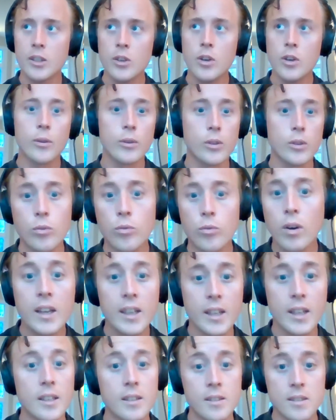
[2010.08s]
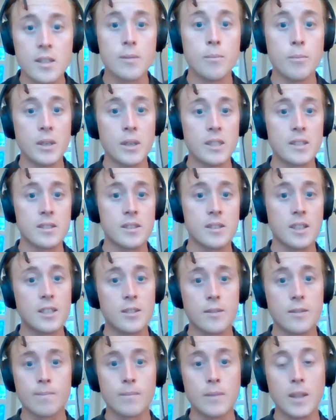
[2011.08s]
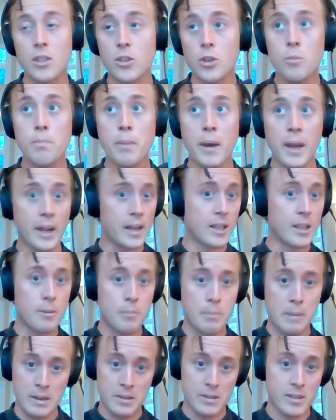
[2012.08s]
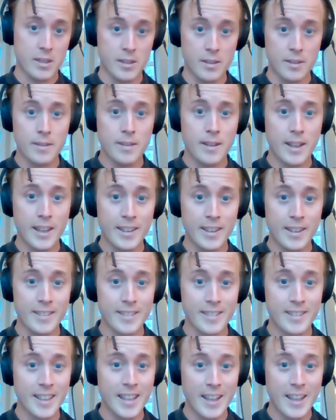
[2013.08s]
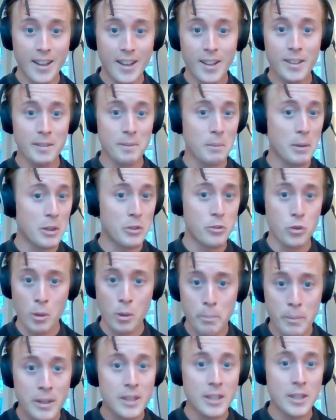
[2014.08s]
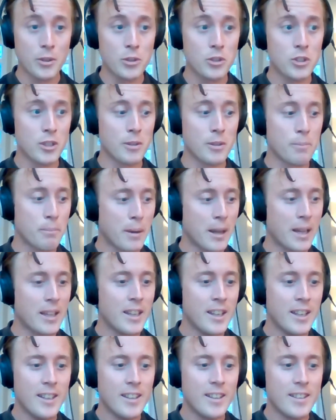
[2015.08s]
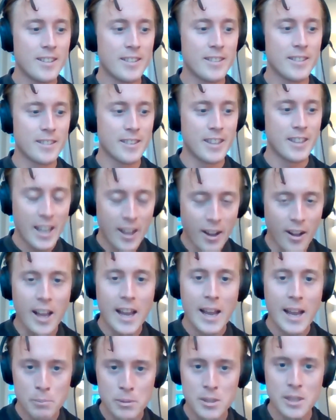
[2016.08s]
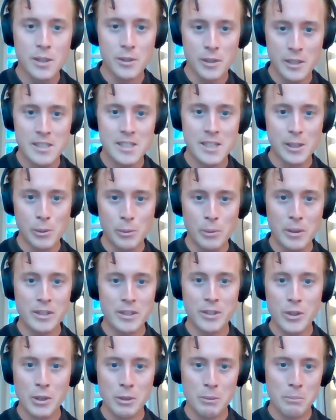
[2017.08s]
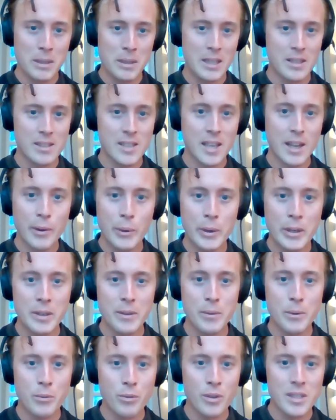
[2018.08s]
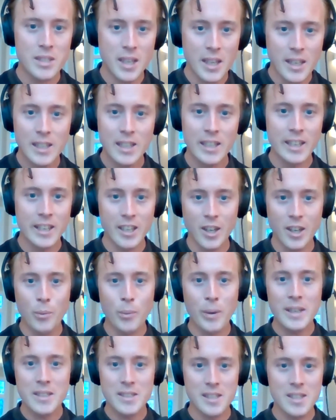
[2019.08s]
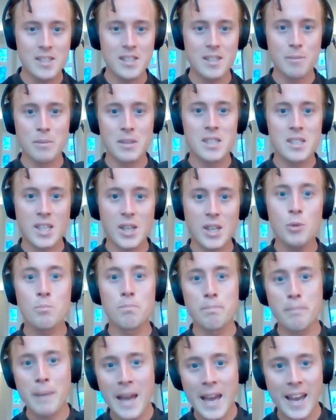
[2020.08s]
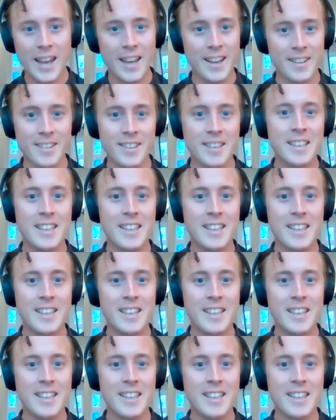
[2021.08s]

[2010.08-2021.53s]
you know, you're right in some ways. They, they do pale in comparison and they are a drop in the ocean, but they are absolutely still worth doing because our recycling and our waste system is so bad